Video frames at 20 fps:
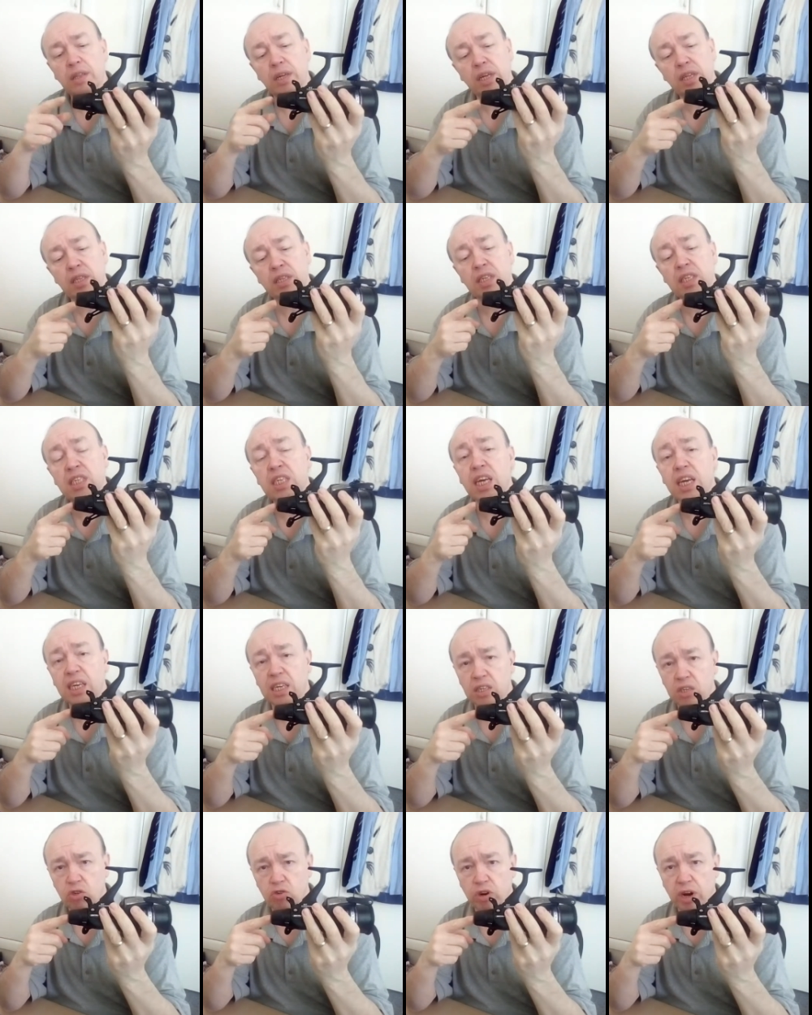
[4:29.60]
then the
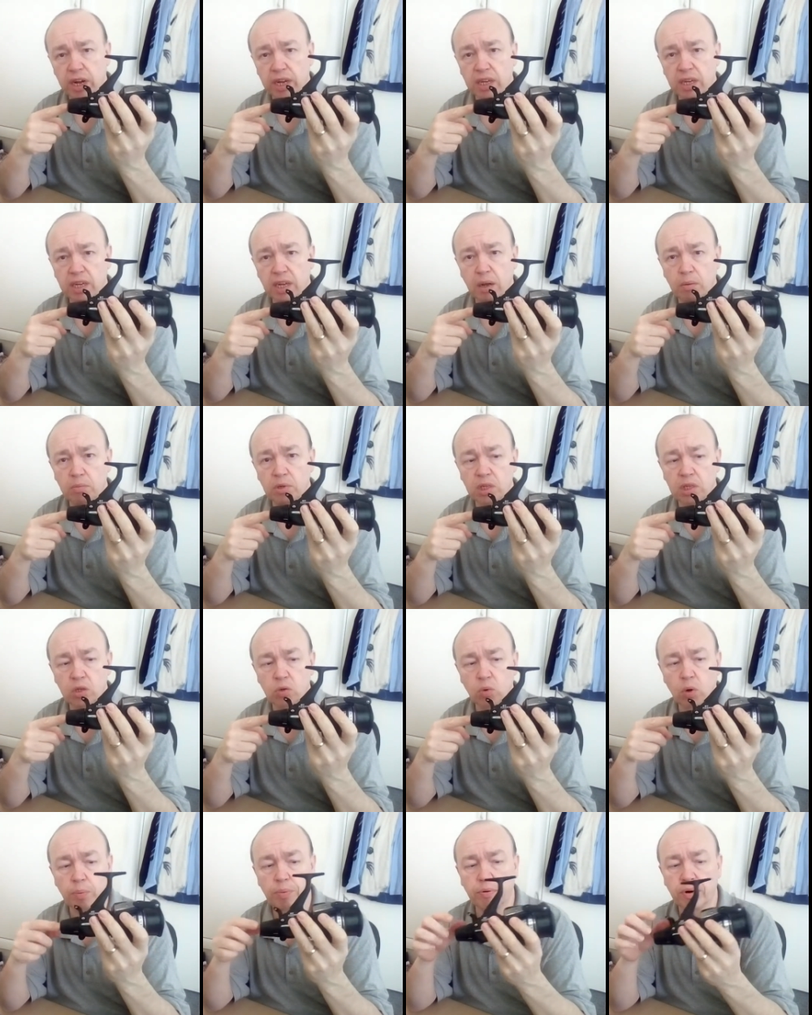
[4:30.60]
second drag comes
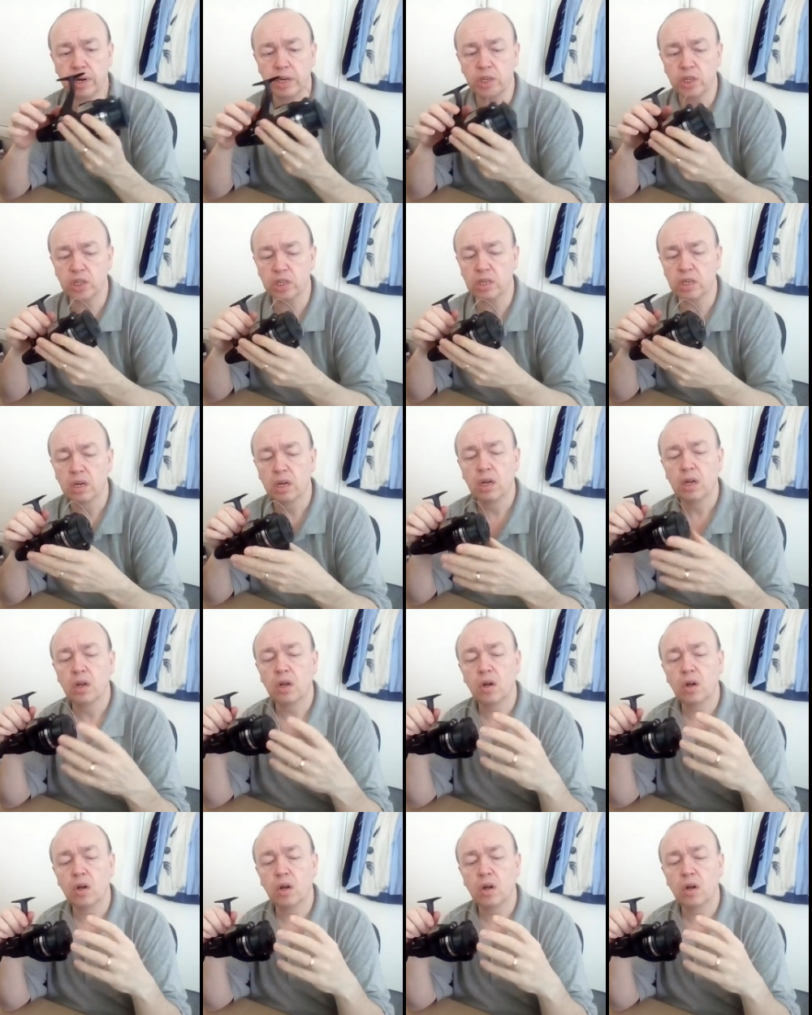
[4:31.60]
into operation